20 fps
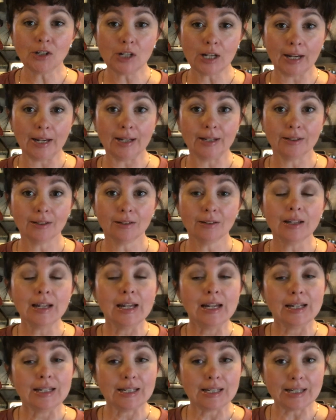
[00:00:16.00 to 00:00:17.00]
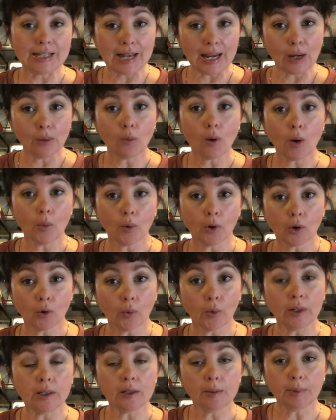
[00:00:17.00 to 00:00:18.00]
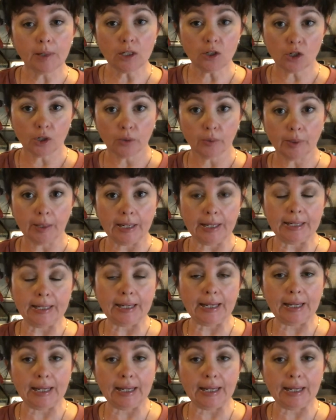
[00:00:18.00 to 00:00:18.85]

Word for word: channel. Today what we're going to be doing